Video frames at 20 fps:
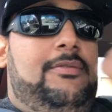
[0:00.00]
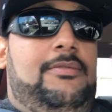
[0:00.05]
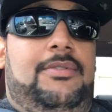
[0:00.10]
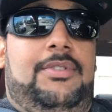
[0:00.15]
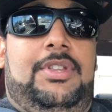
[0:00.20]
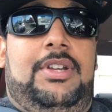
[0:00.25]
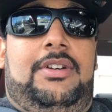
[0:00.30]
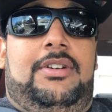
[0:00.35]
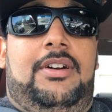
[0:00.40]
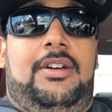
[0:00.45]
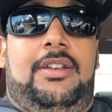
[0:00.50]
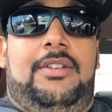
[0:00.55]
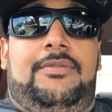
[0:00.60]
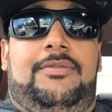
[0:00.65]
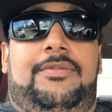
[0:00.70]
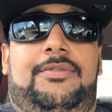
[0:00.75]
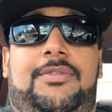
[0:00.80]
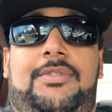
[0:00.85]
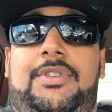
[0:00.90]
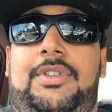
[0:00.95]
what they call them,
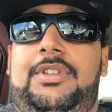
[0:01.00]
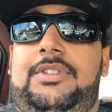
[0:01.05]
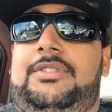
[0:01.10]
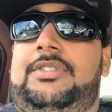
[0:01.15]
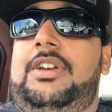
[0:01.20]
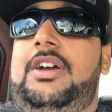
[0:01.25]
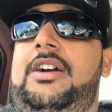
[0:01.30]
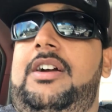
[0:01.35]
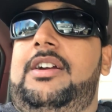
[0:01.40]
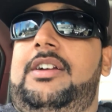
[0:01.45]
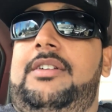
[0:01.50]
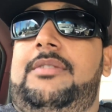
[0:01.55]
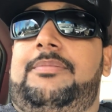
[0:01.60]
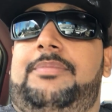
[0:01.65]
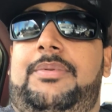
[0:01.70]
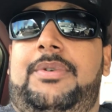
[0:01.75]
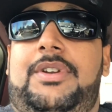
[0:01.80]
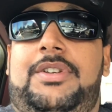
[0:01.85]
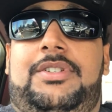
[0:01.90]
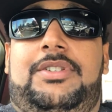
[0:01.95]
for the tire
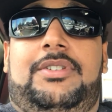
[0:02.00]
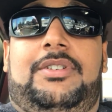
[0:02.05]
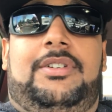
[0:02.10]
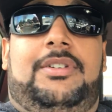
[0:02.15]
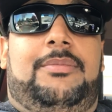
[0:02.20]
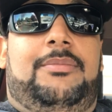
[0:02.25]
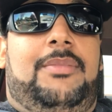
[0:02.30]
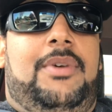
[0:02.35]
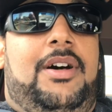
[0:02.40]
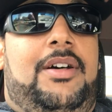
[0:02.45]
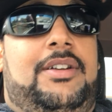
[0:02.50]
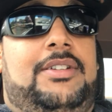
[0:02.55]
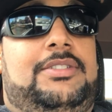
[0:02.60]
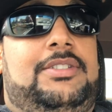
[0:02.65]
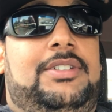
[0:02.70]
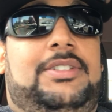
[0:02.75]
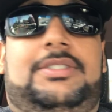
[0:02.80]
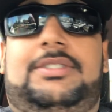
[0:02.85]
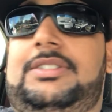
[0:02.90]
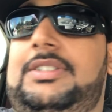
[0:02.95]
pressure
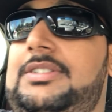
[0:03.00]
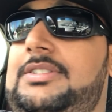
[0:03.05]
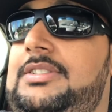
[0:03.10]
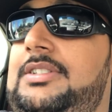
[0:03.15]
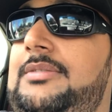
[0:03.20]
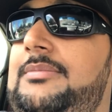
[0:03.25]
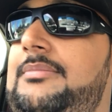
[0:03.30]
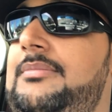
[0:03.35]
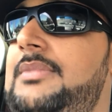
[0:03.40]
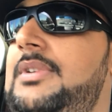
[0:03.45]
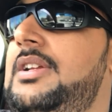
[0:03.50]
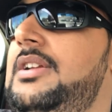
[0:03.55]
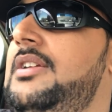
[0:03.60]
monitoring system